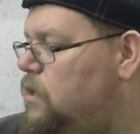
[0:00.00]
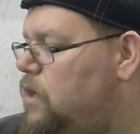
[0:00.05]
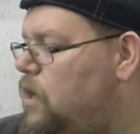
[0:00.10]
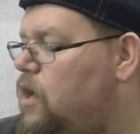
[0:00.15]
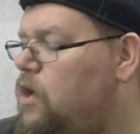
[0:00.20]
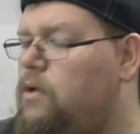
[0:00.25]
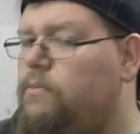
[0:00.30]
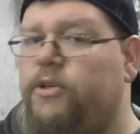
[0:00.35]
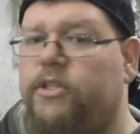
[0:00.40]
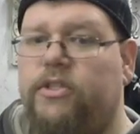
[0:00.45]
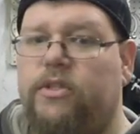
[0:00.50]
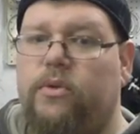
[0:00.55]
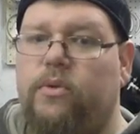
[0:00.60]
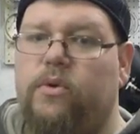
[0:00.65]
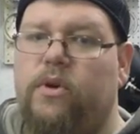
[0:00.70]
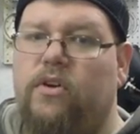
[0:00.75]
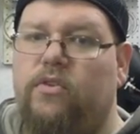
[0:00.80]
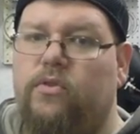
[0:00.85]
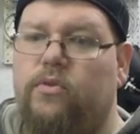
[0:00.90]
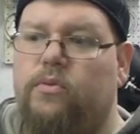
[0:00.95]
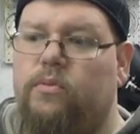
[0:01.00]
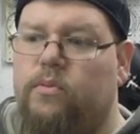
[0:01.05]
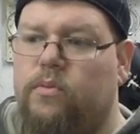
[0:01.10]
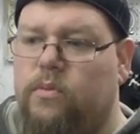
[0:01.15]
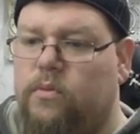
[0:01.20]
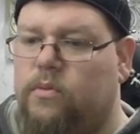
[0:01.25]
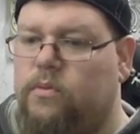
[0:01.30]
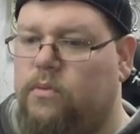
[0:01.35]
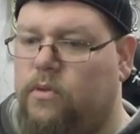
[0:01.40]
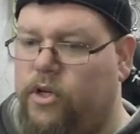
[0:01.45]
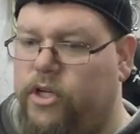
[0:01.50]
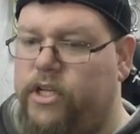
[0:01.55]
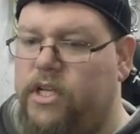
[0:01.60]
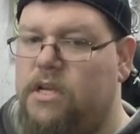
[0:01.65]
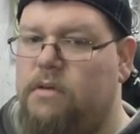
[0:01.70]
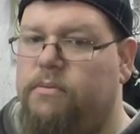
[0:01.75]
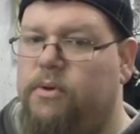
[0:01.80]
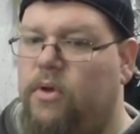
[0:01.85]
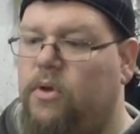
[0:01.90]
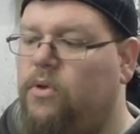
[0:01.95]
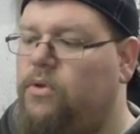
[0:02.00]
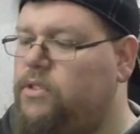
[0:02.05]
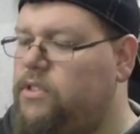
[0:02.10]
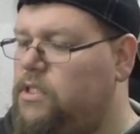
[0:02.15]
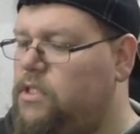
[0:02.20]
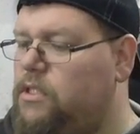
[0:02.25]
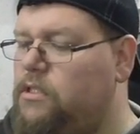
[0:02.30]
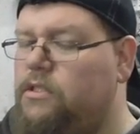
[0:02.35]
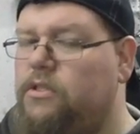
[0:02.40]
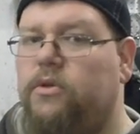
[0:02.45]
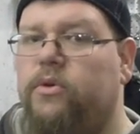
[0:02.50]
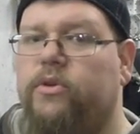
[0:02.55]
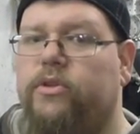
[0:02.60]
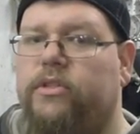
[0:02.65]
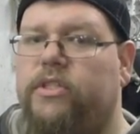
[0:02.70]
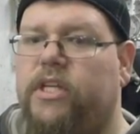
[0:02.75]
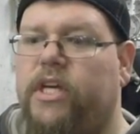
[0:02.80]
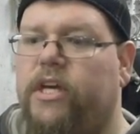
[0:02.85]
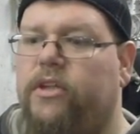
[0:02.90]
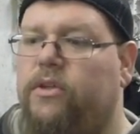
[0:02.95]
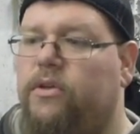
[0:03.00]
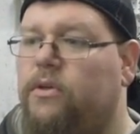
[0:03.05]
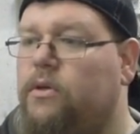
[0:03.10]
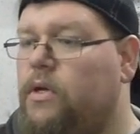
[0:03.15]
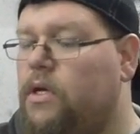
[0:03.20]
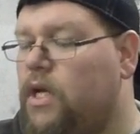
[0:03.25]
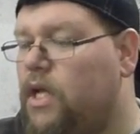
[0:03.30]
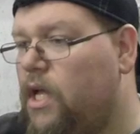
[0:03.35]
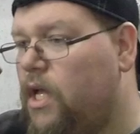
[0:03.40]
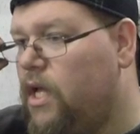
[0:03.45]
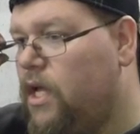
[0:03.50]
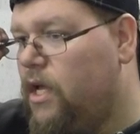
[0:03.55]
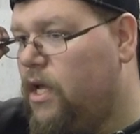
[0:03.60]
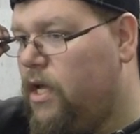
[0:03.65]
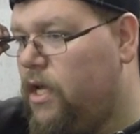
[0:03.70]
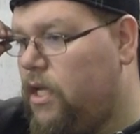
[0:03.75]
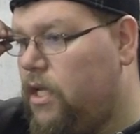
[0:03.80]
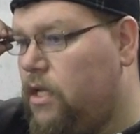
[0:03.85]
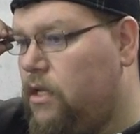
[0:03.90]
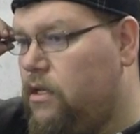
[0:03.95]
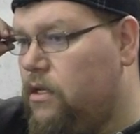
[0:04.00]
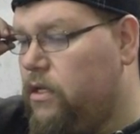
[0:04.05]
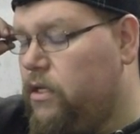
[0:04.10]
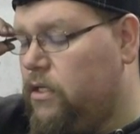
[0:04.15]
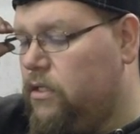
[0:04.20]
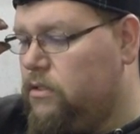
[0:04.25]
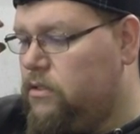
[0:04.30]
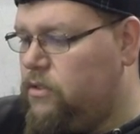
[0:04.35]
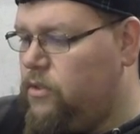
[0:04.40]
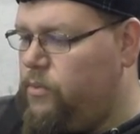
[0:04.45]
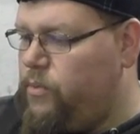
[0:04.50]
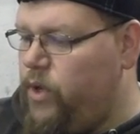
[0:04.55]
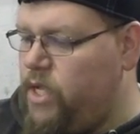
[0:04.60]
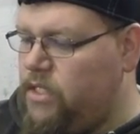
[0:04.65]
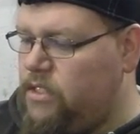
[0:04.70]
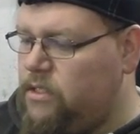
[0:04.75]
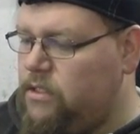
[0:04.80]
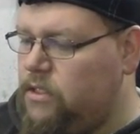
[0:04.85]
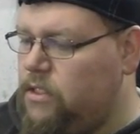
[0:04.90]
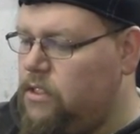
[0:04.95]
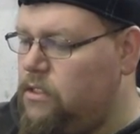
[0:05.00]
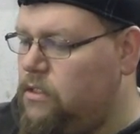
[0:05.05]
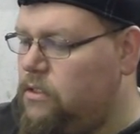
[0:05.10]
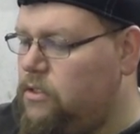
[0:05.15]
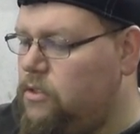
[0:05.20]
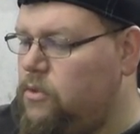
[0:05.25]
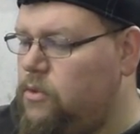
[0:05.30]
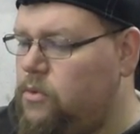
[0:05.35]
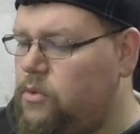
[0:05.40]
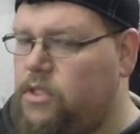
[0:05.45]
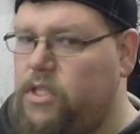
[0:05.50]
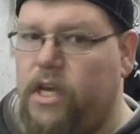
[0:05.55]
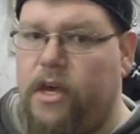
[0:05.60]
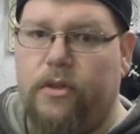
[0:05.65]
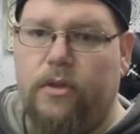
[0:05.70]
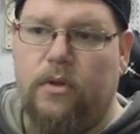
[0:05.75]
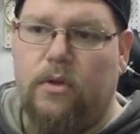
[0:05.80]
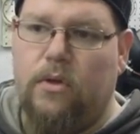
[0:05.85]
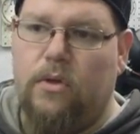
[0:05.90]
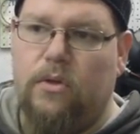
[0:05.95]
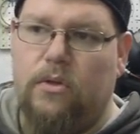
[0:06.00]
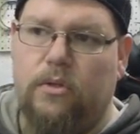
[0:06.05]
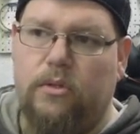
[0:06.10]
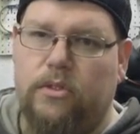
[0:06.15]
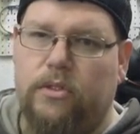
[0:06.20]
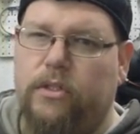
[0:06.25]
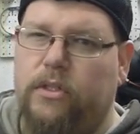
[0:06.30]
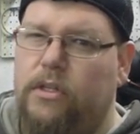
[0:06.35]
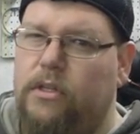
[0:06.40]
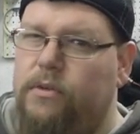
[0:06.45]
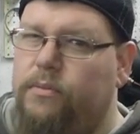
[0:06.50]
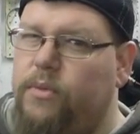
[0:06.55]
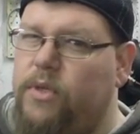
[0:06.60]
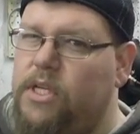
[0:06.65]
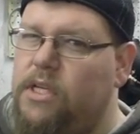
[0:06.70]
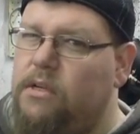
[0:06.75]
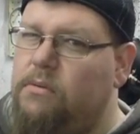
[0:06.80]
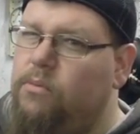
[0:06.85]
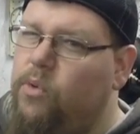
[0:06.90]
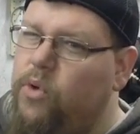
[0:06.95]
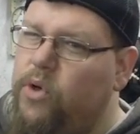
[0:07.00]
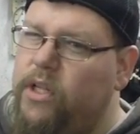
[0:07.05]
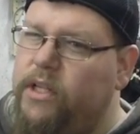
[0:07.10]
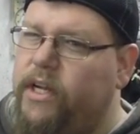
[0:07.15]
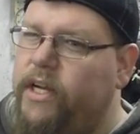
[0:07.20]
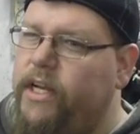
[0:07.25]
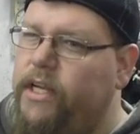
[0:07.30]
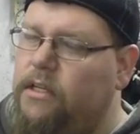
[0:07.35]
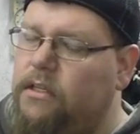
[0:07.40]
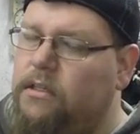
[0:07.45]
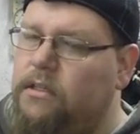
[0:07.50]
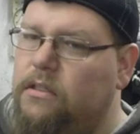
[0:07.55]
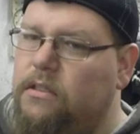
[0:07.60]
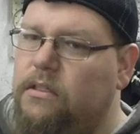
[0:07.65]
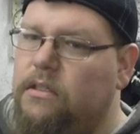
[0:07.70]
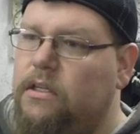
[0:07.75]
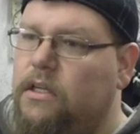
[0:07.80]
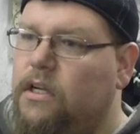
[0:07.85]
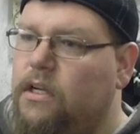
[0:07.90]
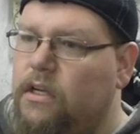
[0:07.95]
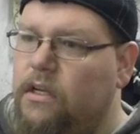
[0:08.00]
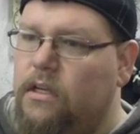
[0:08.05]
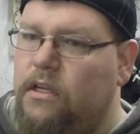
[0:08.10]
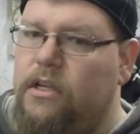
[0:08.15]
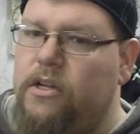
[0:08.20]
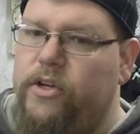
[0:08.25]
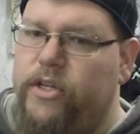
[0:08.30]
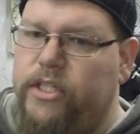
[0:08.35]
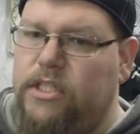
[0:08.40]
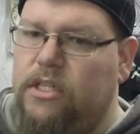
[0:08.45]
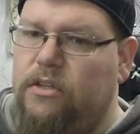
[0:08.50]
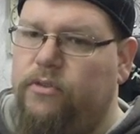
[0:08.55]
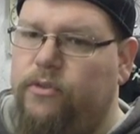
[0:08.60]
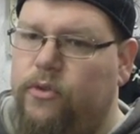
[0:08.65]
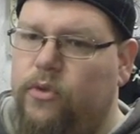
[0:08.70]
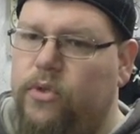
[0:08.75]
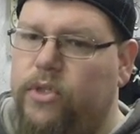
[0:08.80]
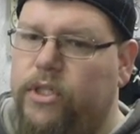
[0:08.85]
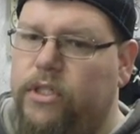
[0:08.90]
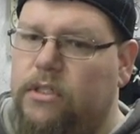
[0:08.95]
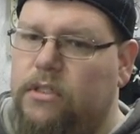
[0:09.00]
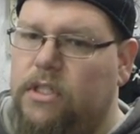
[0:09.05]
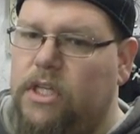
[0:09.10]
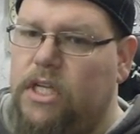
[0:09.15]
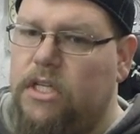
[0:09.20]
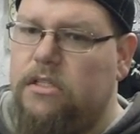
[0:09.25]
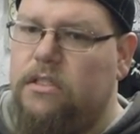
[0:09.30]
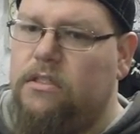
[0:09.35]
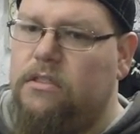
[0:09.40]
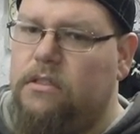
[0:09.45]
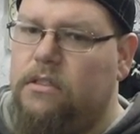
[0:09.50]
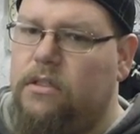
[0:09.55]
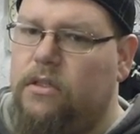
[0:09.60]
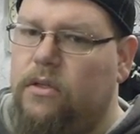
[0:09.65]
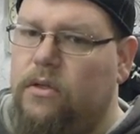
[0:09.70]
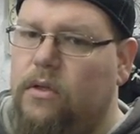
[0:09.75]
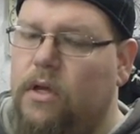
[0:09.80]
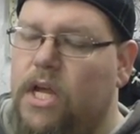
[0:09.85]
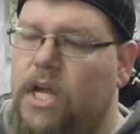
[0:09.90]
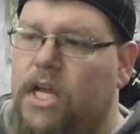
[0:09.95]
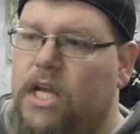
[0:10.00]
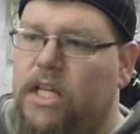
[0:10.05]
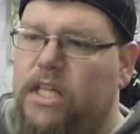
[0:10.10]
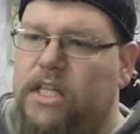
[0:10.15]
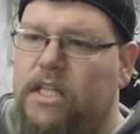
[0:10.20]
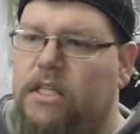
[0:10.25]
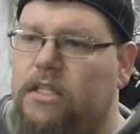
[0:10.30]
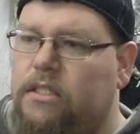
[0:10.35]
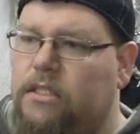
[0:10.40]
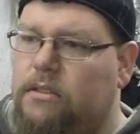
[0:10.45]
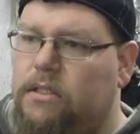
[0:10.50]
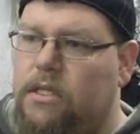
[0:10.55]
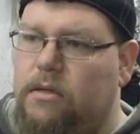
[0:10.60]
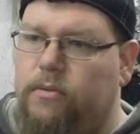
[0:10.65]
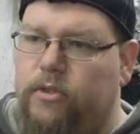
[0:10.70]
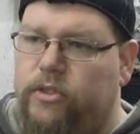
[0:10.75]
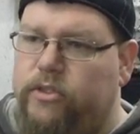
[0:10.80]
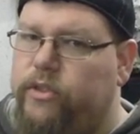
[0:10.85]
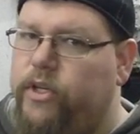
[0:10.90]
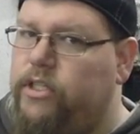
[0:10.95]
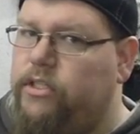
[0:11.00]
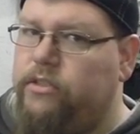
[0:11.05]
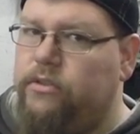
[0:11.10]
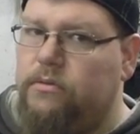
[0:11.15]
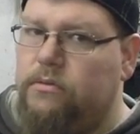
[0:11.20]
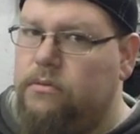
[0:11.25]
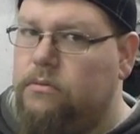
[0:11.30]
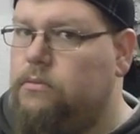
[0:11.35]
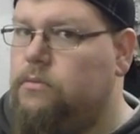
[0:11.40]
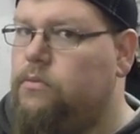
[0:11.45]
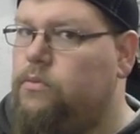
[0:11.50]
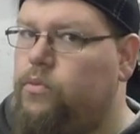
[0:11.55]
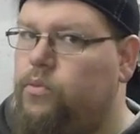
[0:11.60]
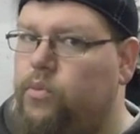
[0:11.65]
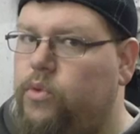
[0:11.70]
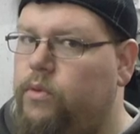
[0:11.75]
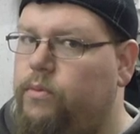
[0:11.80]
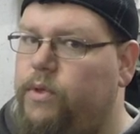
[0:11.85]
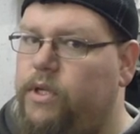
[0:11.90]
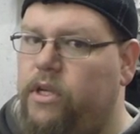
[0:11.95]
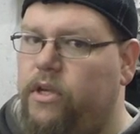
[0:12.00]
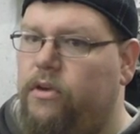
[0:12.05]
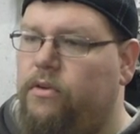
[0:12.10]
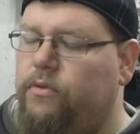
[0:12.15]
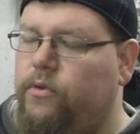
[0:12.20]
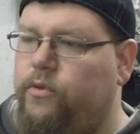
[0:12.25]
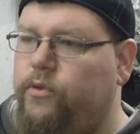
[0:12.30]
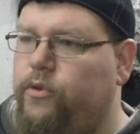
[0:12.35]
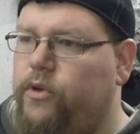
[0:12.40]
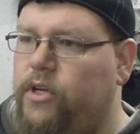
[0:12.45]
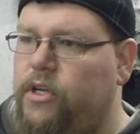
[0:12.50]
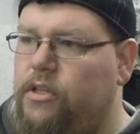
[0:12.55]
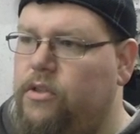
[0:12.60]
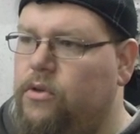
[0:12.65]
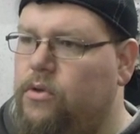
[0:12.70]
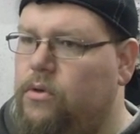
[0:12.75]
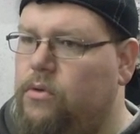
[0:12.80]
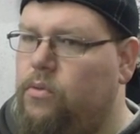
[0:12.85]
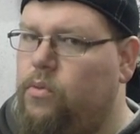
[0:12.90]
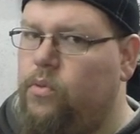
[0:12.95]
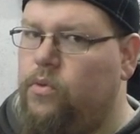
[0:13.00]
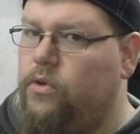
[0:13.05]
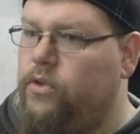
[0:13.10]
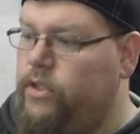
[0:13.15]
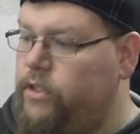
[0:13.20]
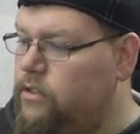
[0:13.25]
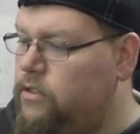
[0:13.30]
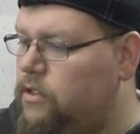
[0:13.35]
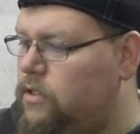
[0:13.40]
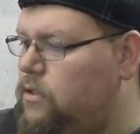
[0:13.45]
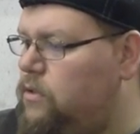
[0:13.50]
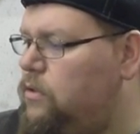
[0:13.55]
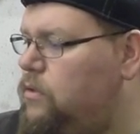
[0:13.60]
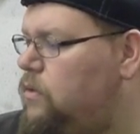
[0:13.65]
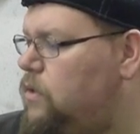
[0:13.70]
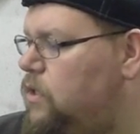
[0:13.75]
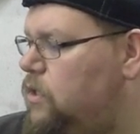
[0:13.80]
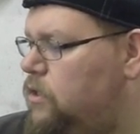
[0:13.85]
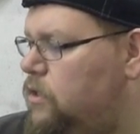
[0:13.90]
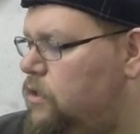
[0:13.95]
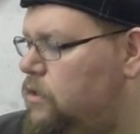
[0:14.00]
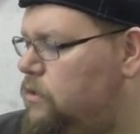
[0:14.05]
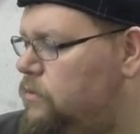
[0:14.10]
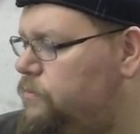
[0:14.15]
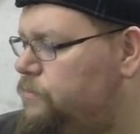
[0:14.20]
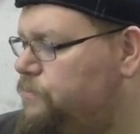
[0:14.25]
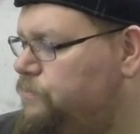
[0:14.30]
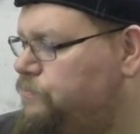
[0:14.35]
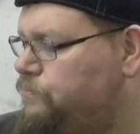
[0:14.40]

all but two of them are deep holes and then two are shallow. And uh, so basically the two shallow holes are going to be more like, you know, a Gen 4 engine. So this demonstration will be helpful for either one. So uh,